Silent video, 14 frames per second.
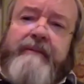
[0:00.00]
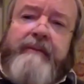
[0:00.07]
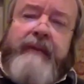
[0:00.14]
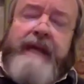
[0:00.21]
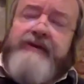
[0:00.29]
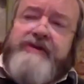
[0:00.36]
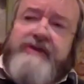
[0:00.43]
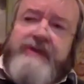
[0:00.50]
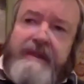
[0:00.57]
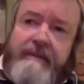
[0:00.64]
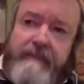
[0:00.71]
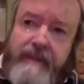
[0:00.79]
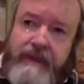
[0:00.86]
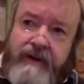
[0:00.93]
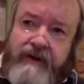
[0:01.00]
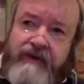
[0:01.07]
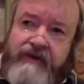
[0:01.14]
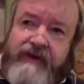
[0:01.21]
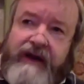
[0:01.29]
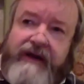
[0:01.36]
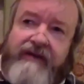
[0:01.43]
mainstream
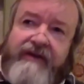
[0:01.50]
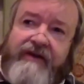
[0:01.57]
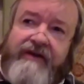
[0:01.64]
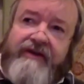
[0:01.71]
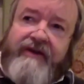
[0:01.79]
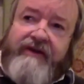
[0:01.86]
neuroscientists,